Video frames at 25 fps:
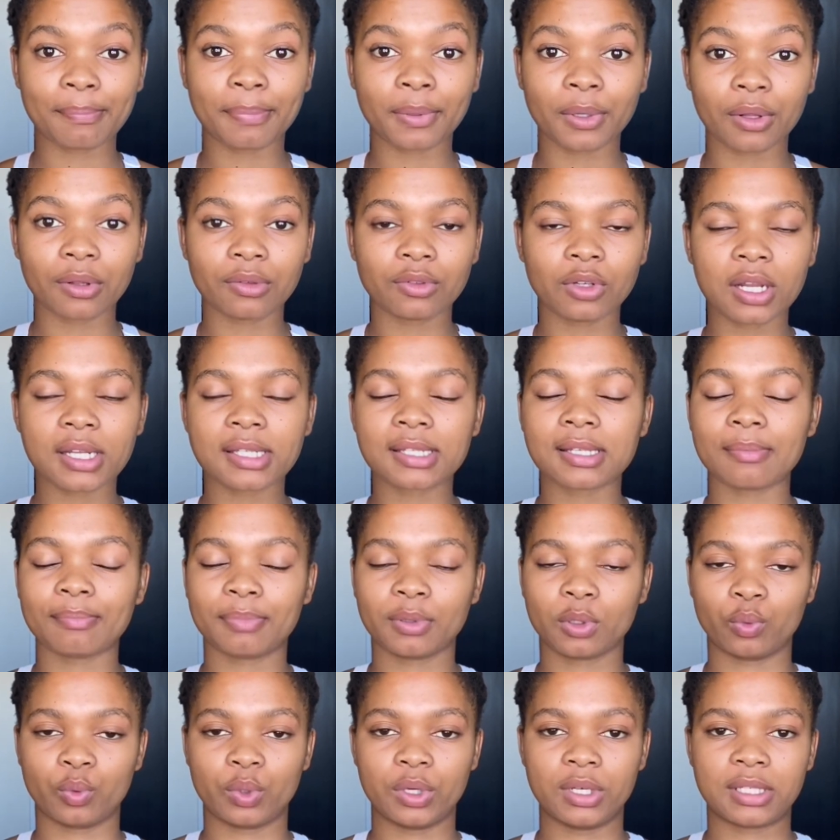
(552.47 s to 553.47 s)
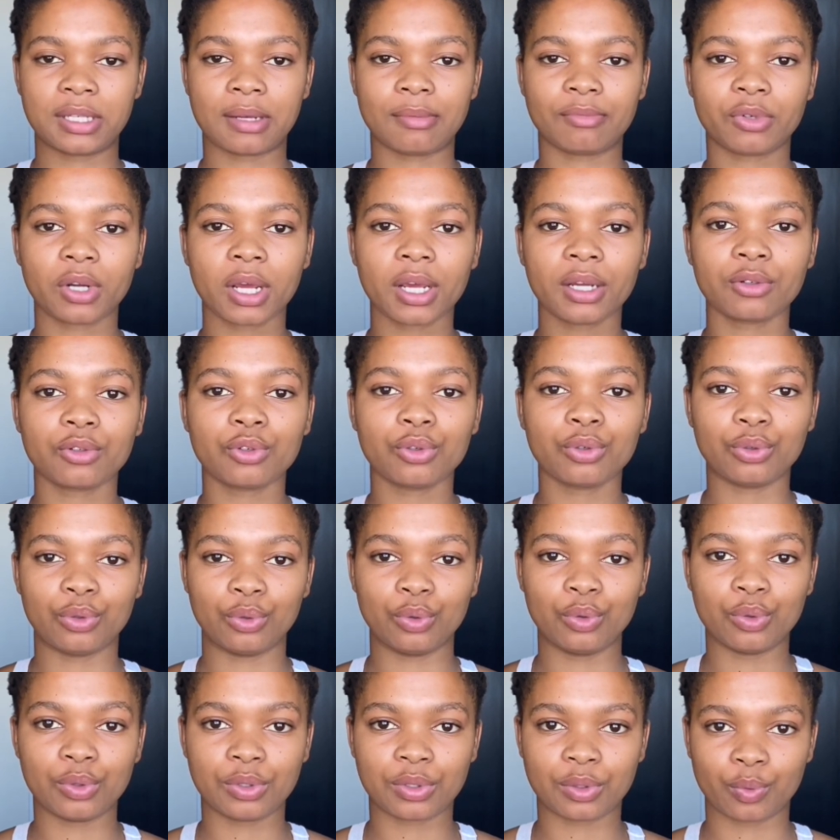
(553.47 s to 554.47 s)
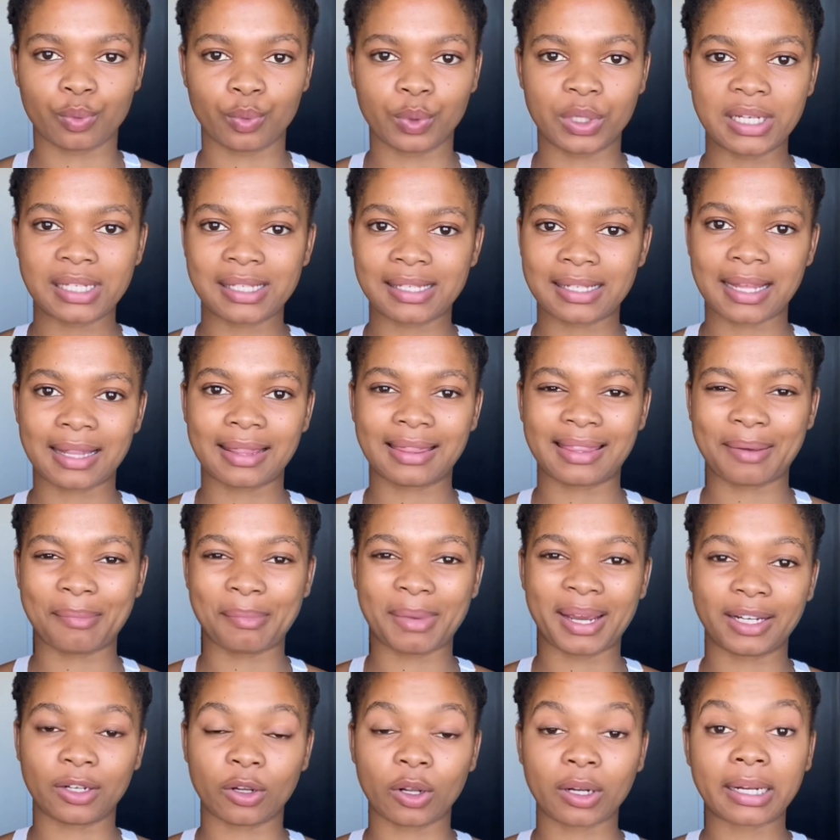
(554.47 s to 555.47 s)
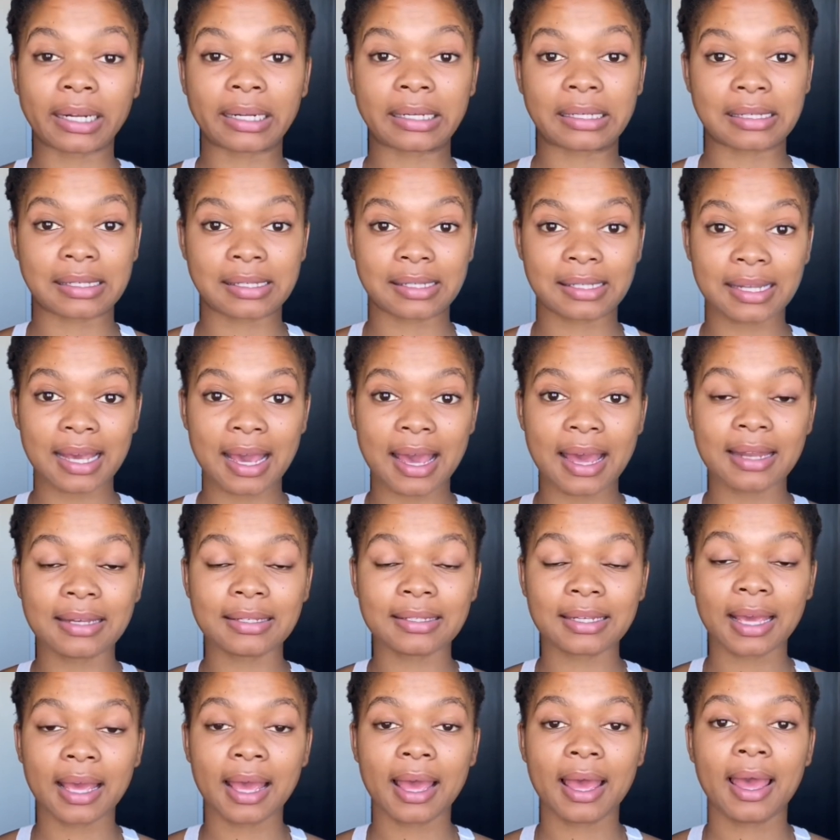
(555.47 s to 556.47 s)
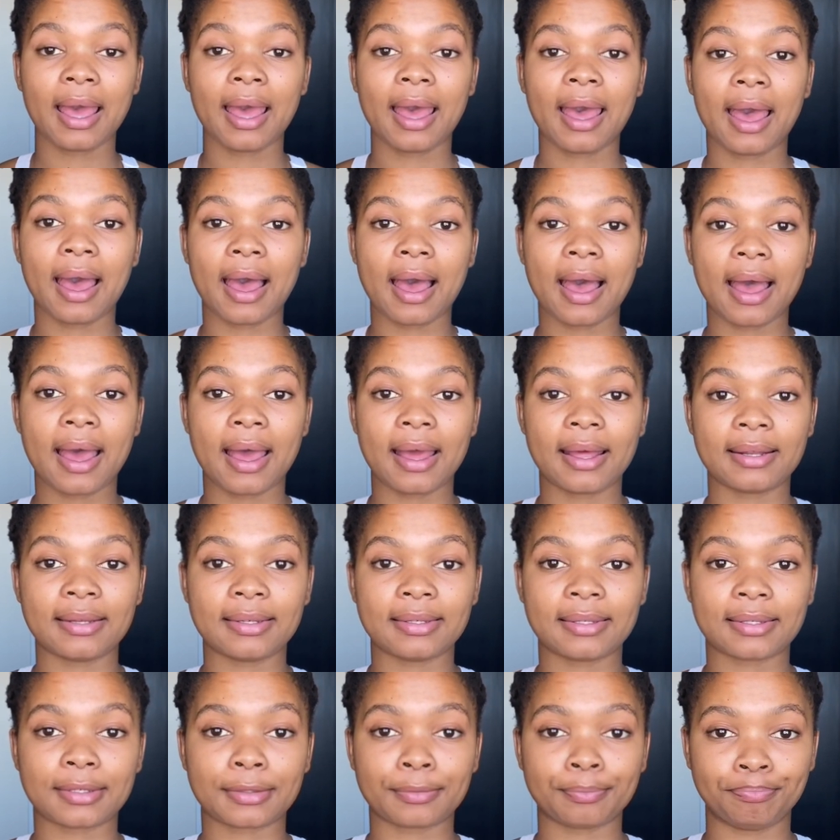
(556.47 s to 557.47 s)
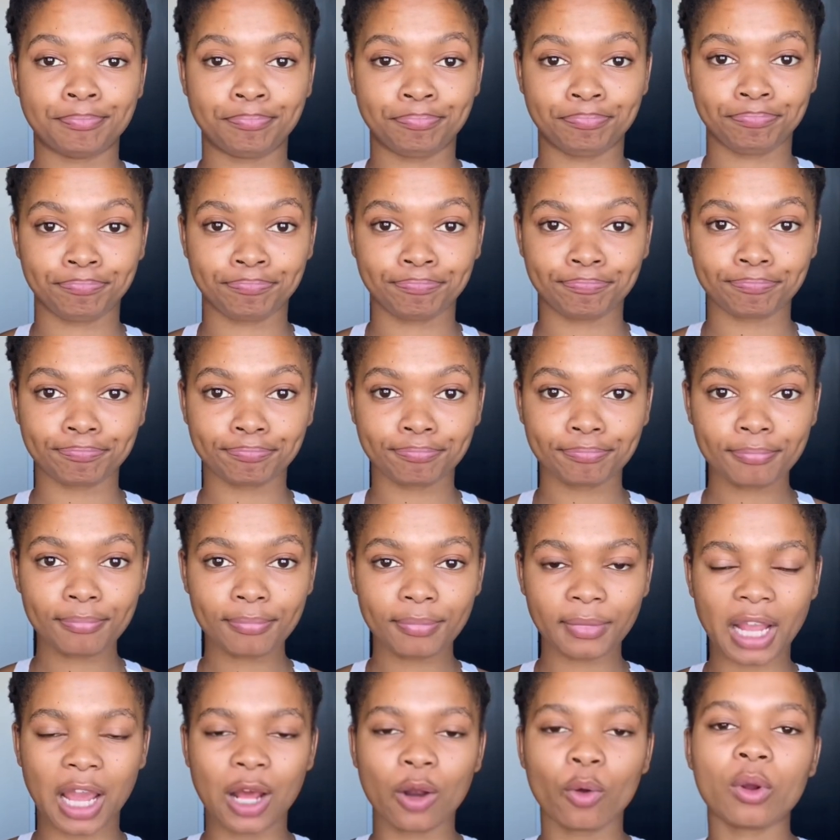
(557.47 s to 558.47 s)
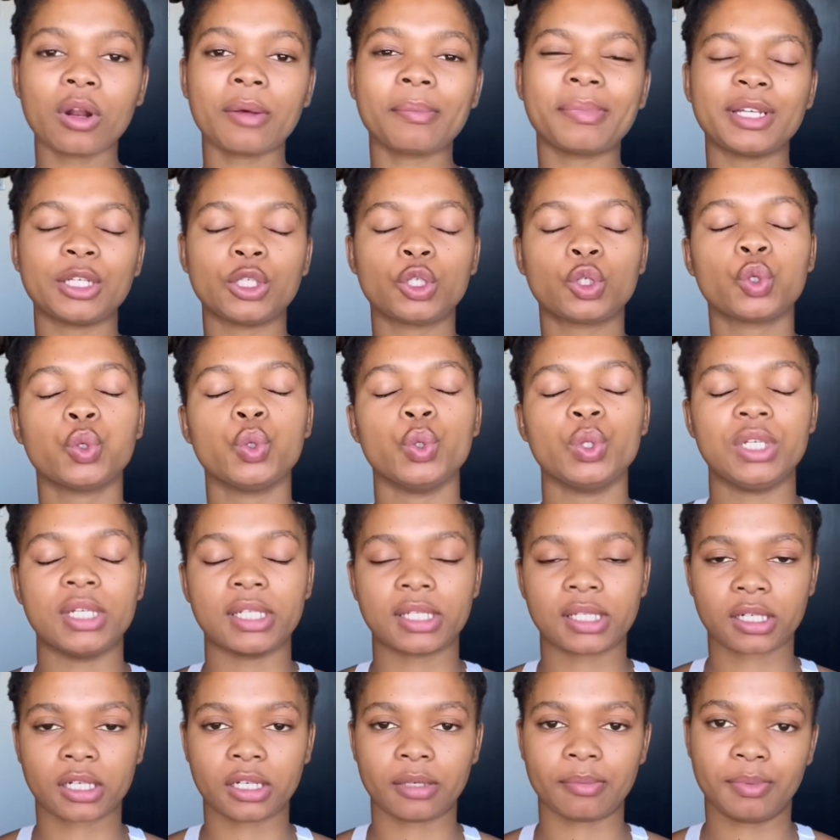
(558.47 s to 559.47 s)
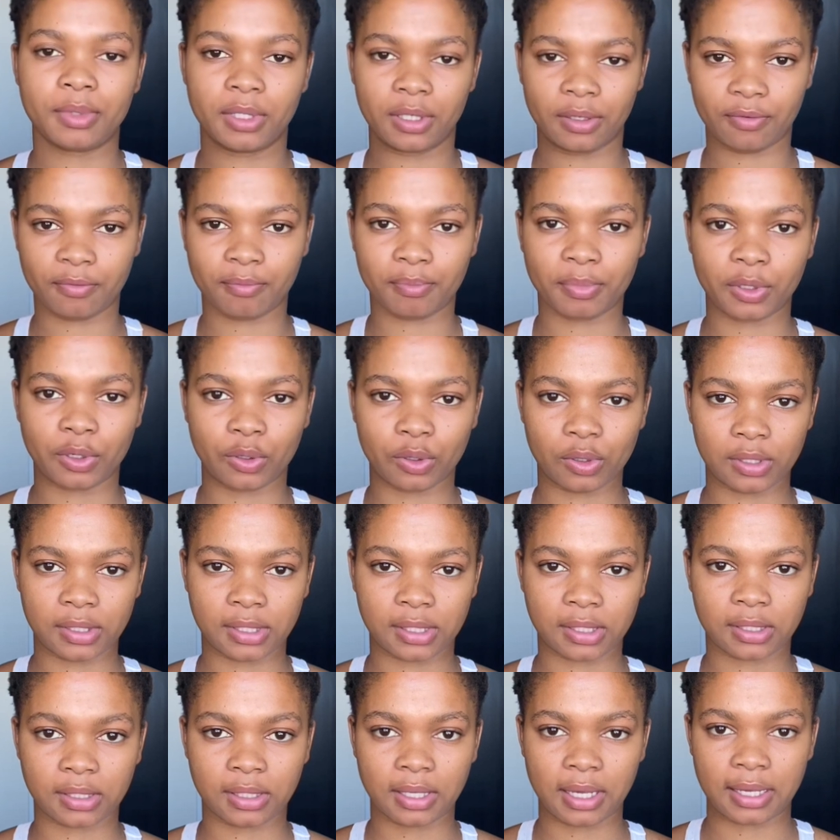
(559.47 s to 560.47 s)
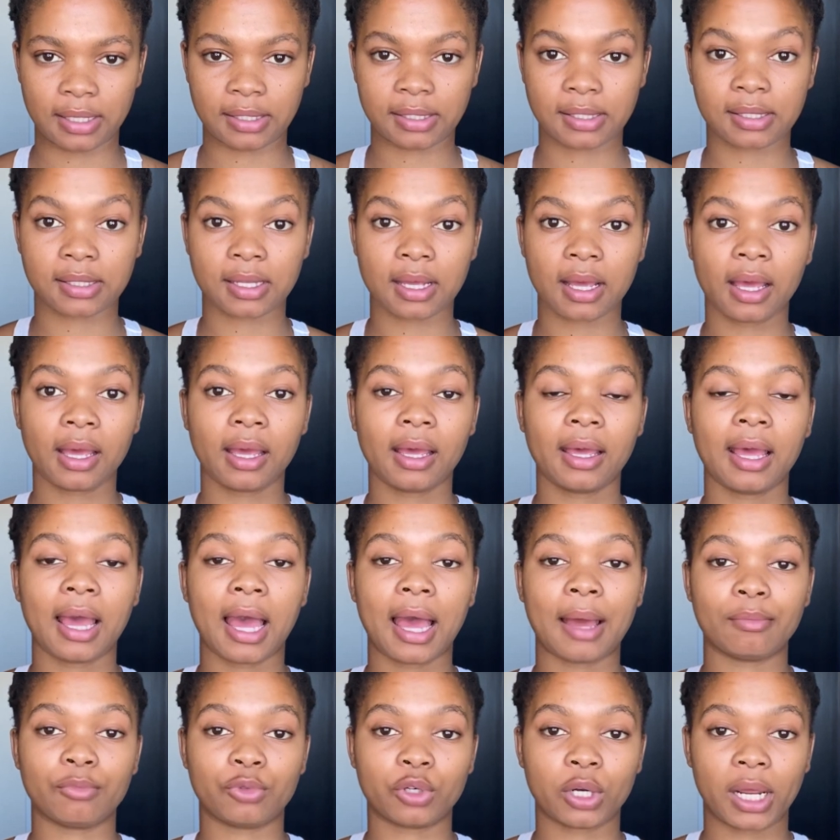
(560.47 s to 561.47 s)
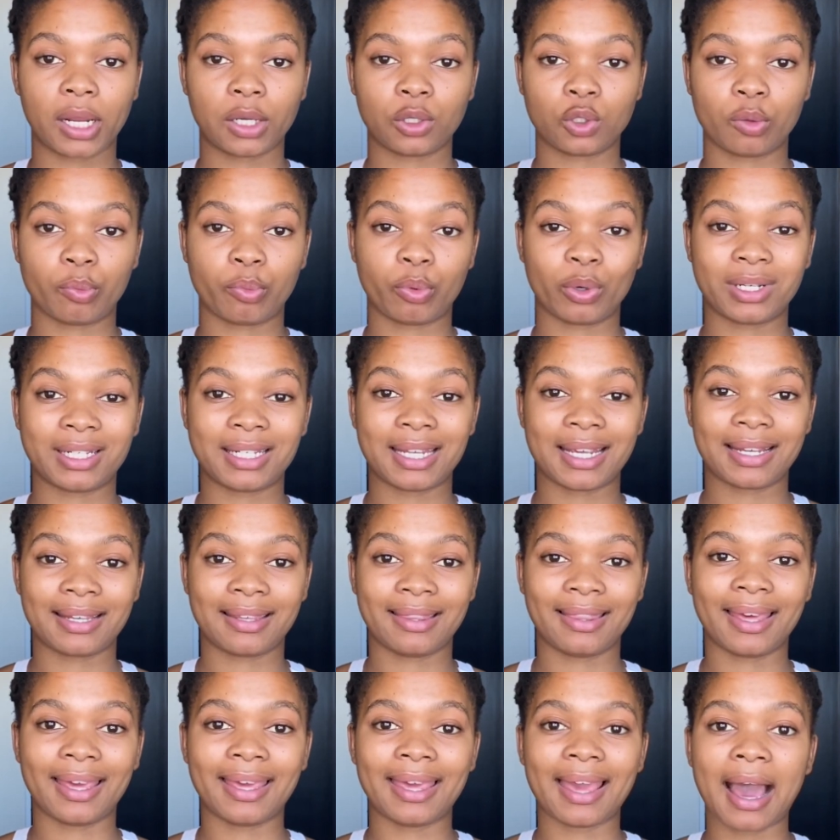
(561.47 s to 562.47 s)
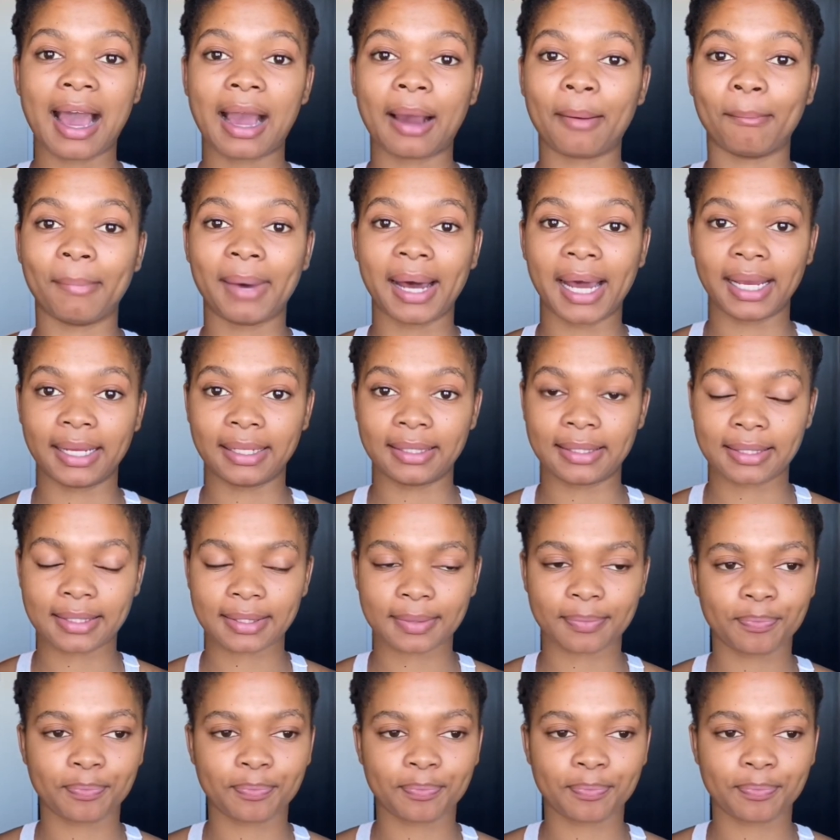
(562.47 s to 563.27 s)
not simple words. I'm trying to use words that they might not understand, and I don't want to be too descriptive, because yes, I'm trying to protect their young minds.